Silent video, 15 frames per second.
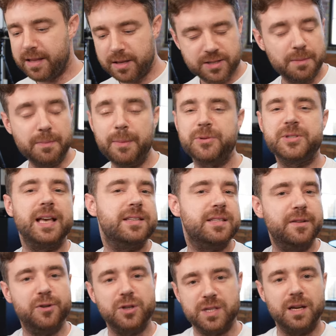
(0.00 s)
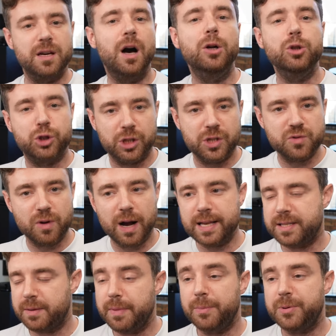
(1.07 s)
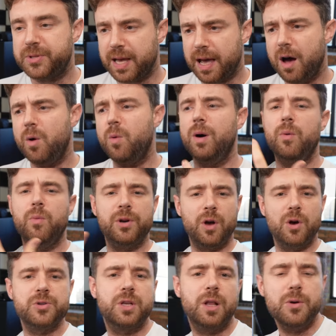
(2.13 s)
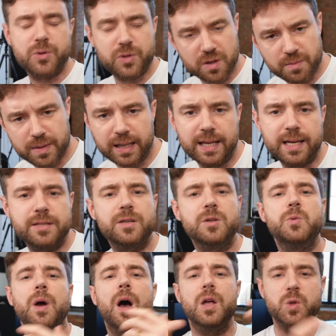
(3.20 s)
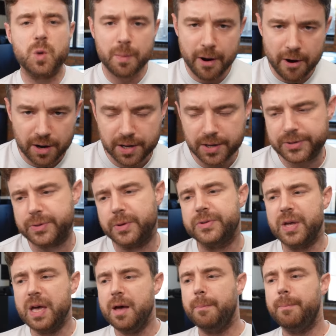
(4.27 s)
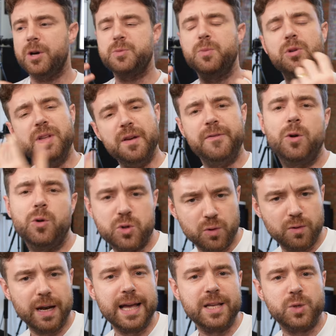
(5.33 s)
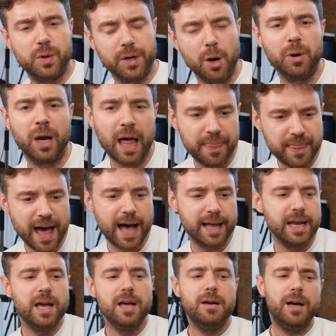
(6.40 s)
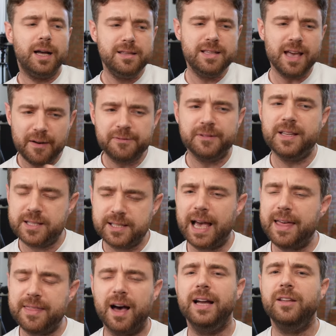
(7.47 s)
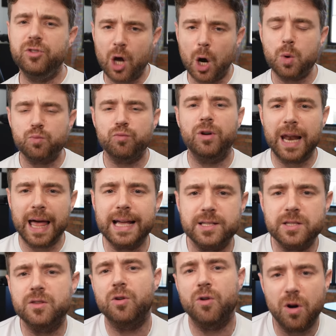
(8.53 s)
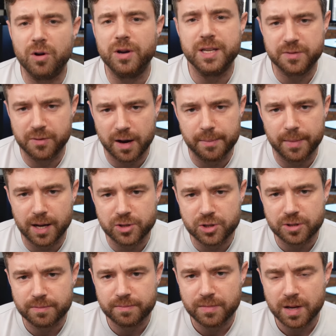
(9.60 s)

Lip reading: Some people say it's a difference in cultures, right? Some people say, oh, well, we're not as close to the Middle East as we are to America, so it's much more difficult to relate to an owner like that. I definitely say that I don't relate to the Cronkies very much.